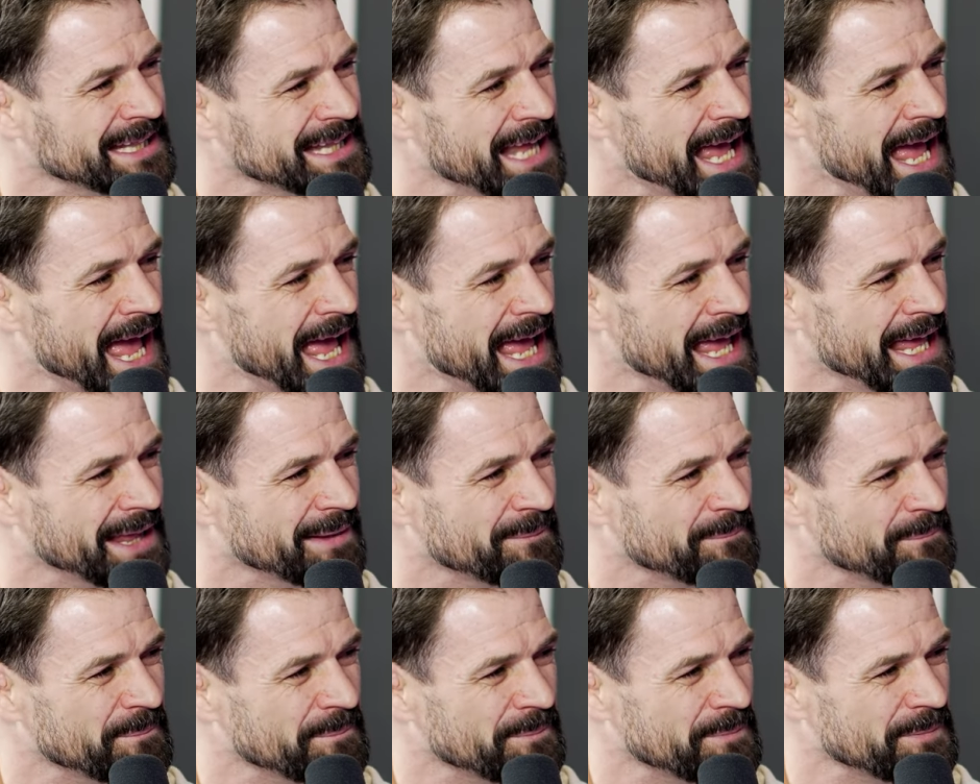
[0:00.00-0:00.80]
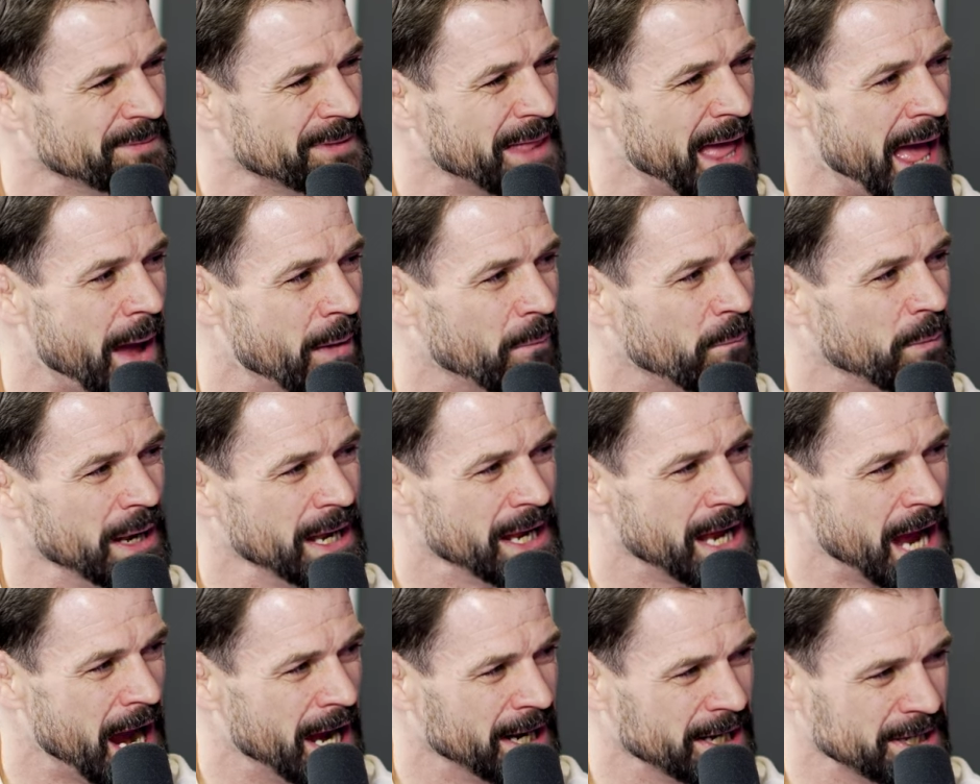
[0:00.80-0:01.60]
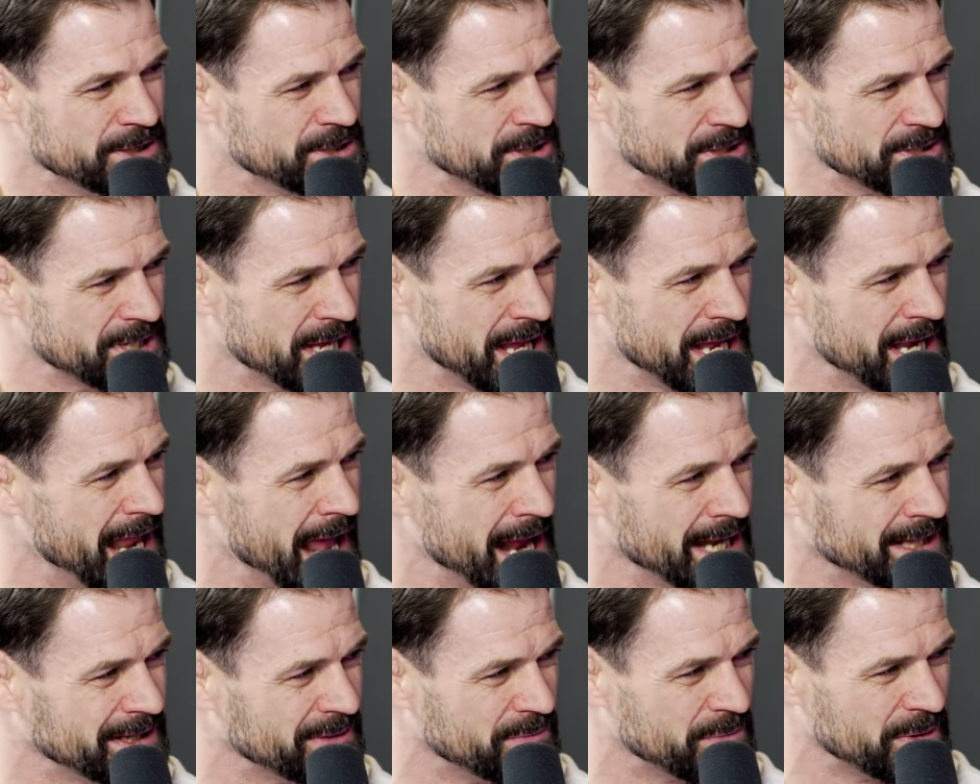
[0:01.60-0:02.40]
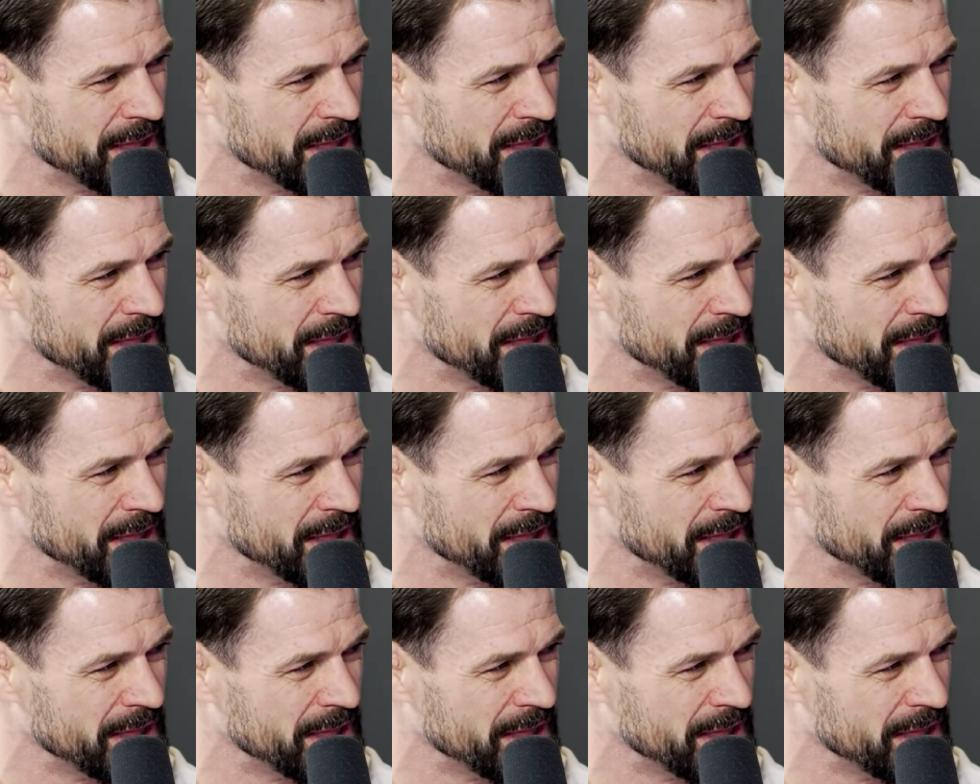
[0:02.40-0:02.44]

day that we kind of just connected